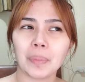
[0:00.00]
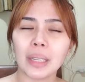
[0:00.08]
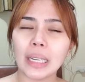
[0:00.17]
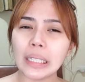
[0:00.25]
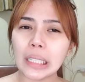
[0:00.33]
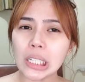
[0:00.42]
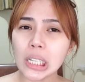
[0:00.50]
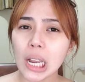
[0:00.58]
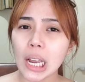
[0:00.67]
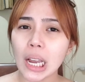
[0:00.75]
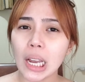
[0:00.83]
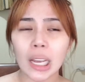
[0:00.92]
hindi
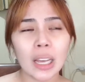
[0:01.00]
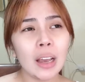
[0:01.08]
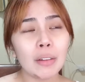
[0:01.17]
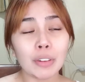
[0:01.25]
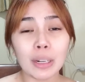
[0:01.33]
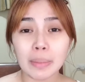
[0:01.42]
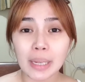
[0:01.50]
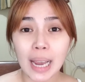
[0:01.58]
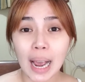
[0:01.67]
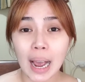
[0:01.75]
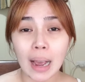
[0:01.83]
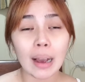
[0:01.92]
siya, for me
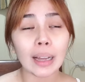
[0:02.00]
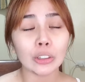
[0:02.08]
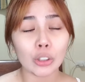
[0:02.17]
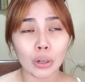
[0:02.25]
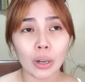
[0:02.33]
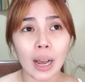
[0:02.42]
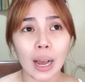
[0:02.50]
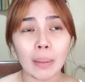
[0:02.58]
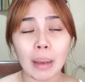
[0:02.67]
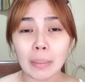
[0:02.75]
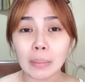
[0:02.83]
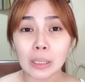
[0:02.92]
ha, ito,
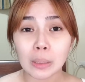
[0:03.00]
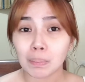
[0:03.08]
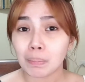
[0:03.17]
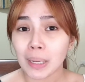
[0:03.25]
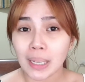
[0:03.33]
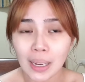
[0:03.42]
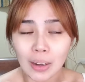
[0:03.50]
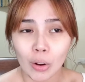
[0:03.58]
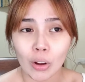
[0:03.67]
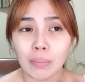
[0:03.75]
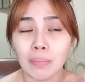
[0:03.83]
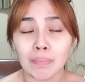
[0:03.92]
I'm speaking
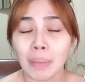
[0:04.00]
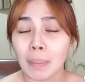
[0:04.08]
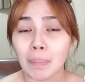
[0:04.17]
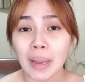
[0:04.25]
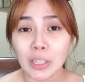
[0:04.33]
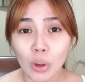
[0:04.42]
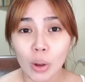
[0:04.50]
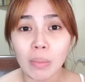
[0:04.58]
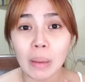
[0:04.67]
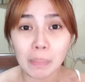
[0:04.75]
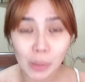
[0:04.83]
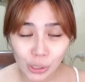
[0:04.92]
on based on
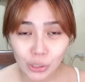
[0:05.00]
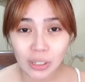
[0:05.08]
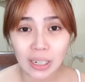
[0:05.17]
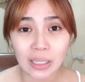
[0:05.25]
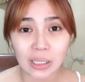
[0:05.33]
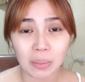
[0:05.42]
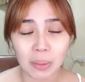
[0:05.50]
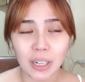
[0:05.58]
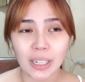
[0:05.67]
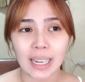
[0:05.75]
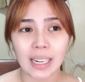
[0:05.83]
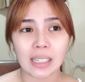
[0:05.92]
my personal
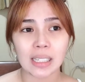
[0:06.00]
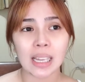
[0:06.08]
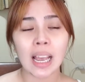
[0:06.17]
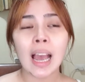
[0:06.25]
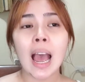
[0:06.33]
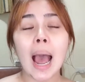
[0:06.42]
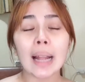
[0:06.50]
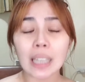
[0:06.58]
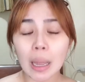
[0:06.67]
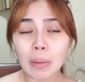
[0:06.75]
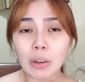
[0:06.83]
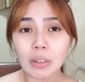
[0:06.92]
experience. Ang
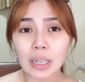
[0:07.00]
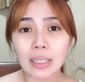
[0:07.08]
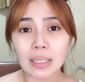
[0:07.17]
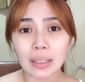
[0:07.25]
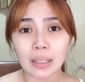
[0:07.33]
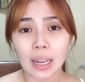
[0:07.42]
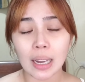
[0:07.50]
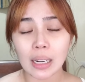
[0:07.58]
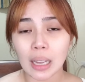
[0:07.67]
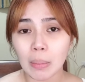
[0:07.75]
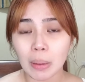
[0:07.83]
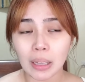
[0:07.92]
dami ko nang na-try
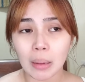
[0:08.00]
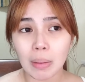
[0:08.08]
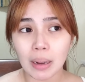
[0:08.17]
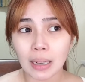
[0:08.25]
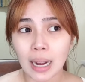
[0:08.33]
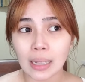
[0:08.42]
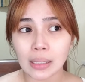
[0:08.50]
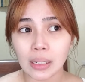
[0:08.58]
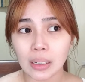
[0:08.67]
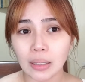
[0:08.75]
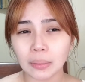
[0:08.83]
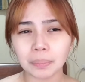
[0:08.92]
na iba't ibang
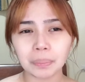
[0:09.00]
klase ng